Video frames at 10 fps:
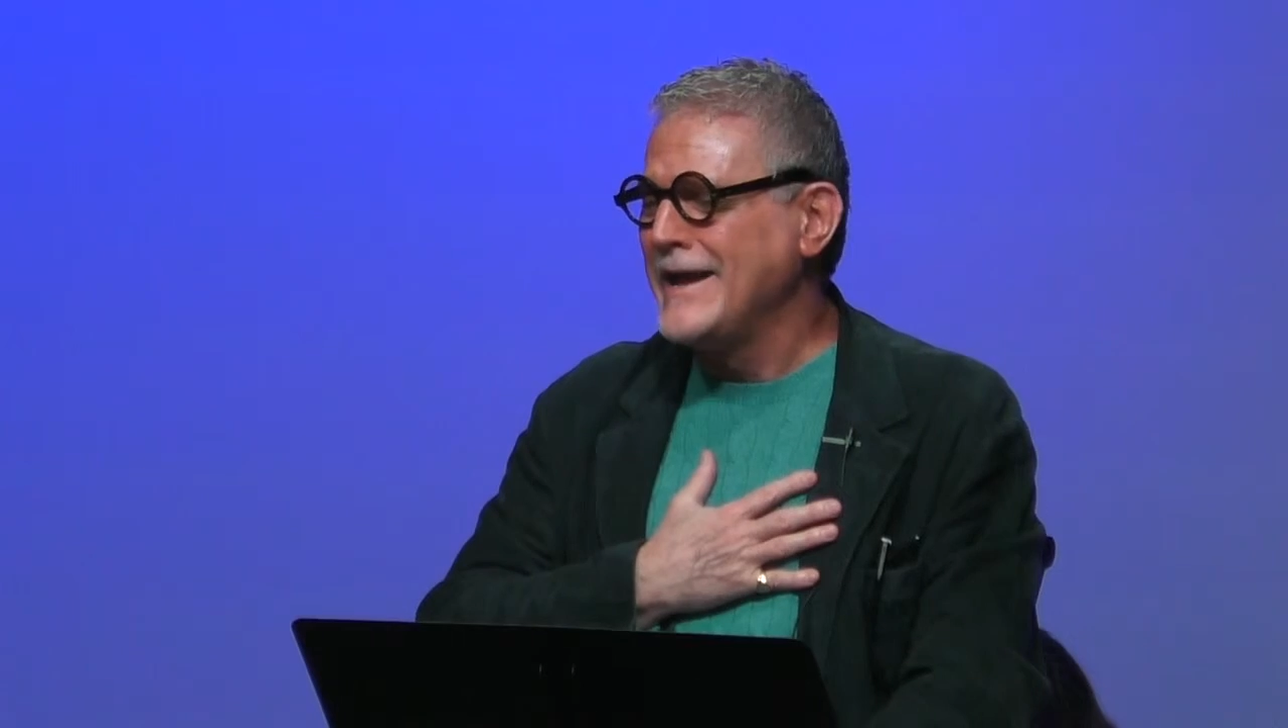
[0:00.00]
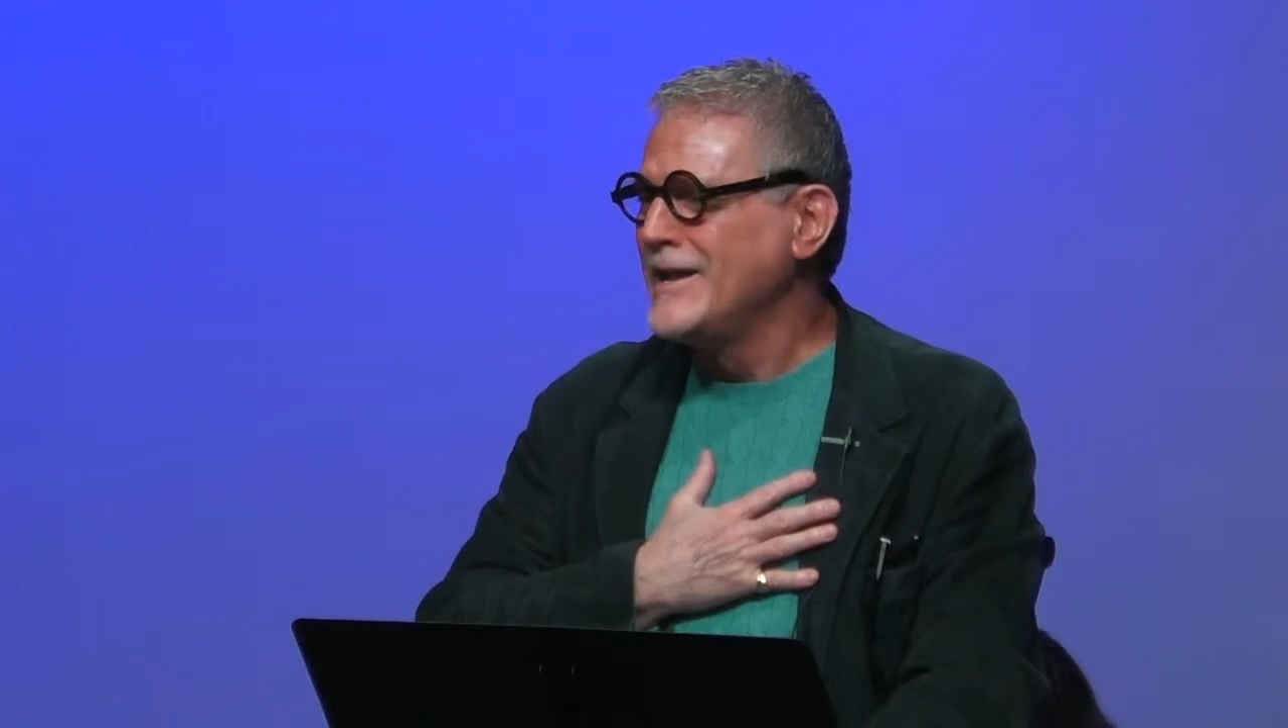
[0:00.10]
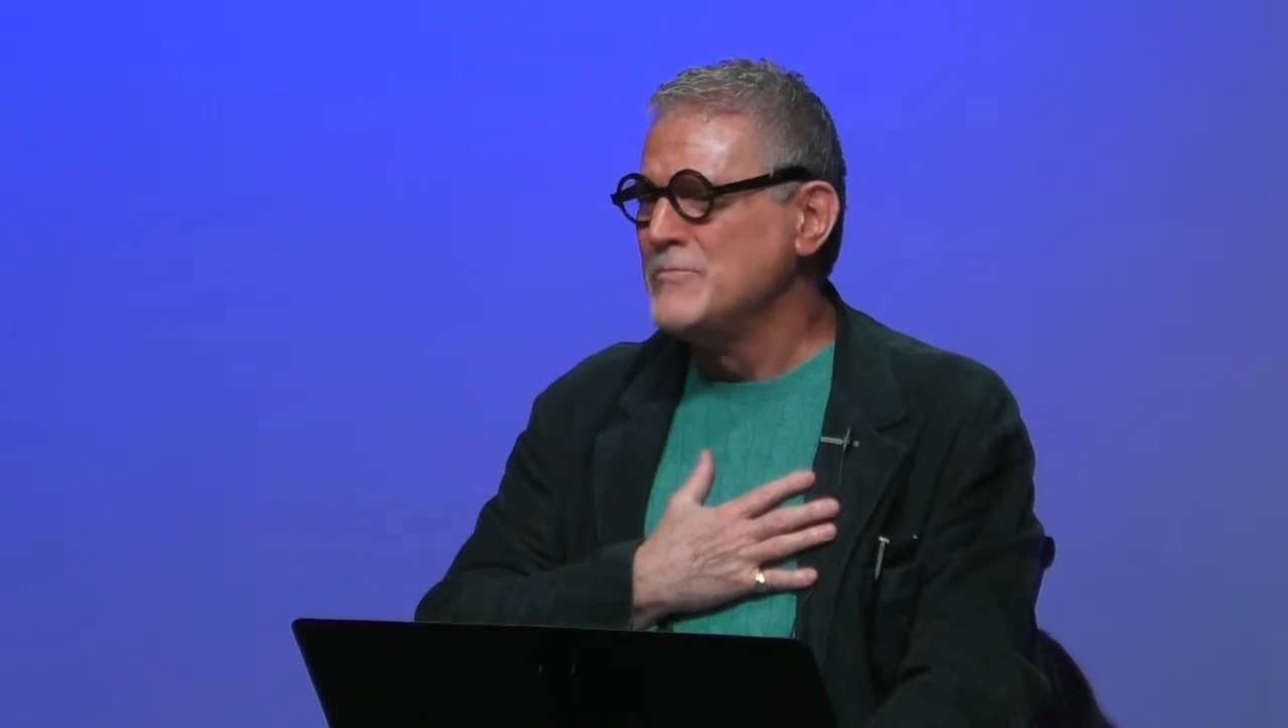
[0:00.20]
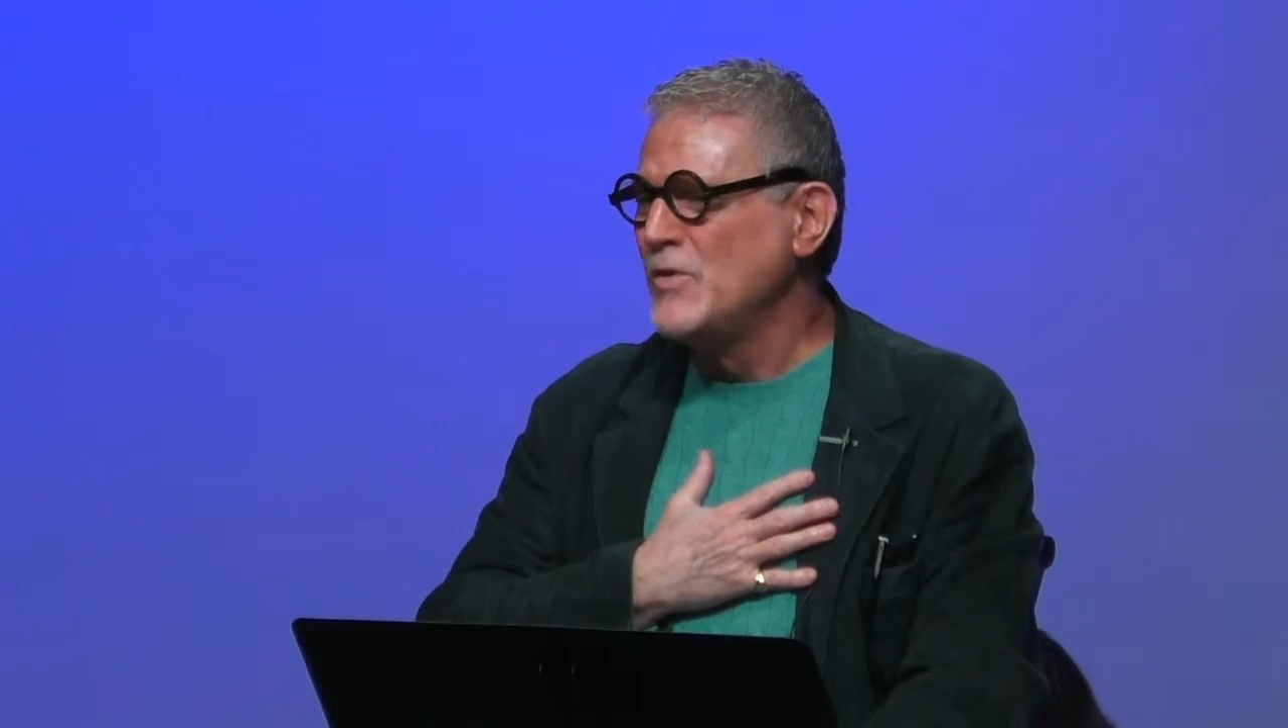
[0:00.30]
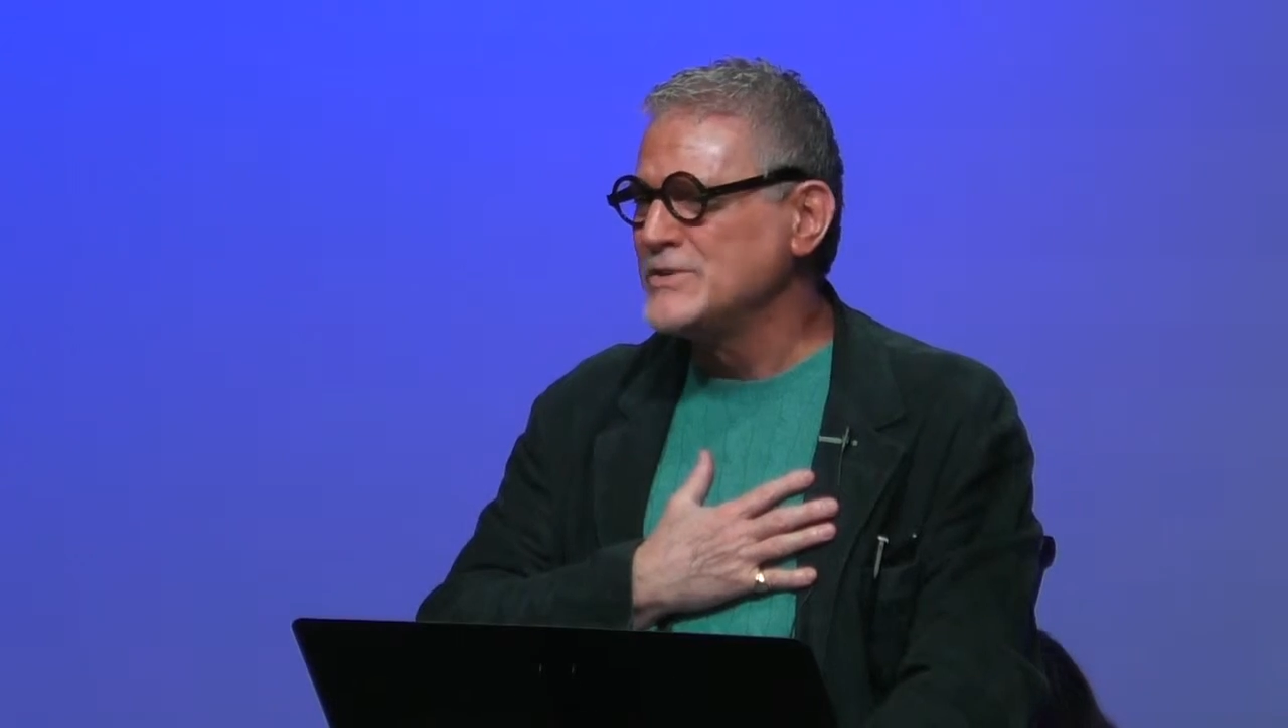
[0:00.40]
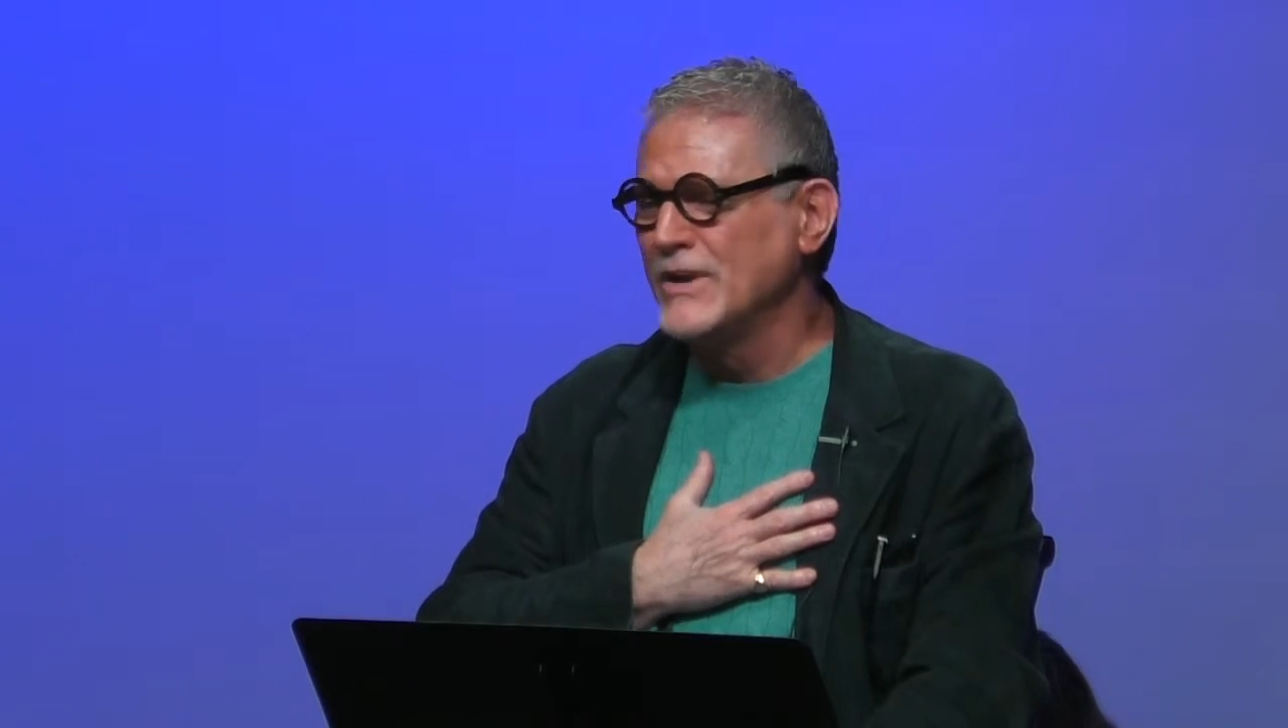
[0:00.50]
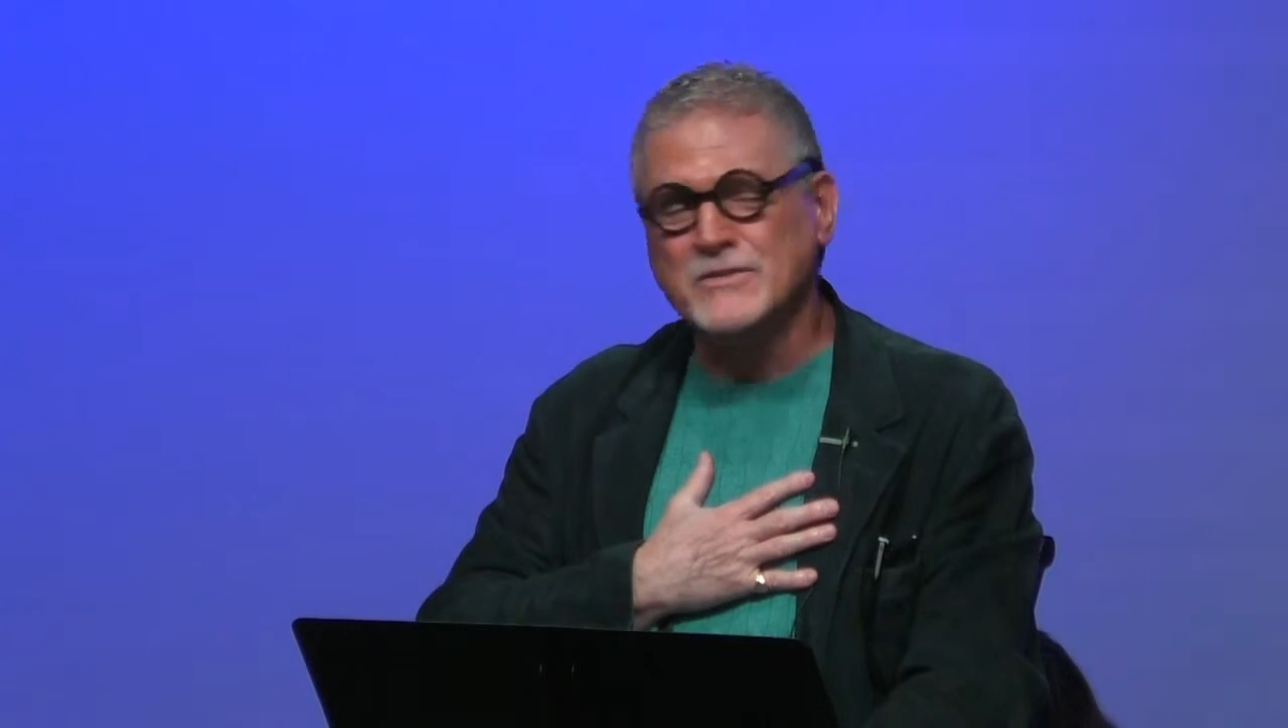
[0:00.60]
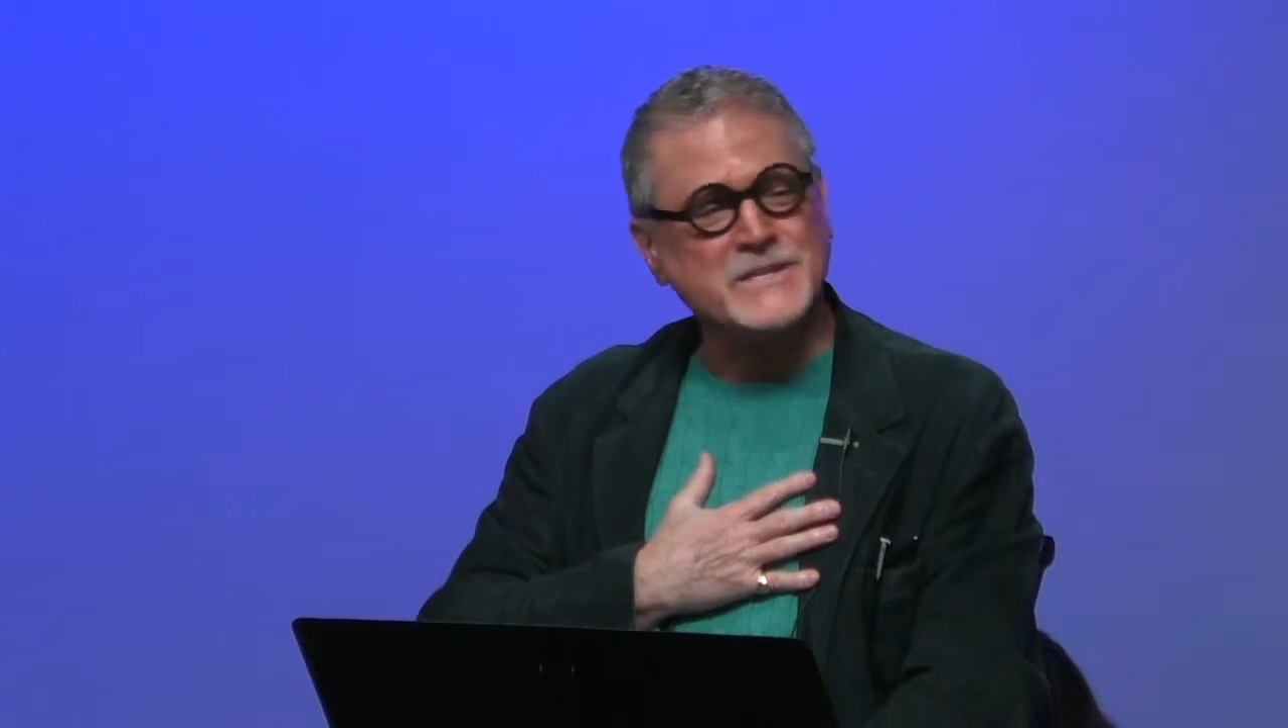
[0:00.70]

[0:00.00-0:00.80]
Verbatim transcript: I get emotional every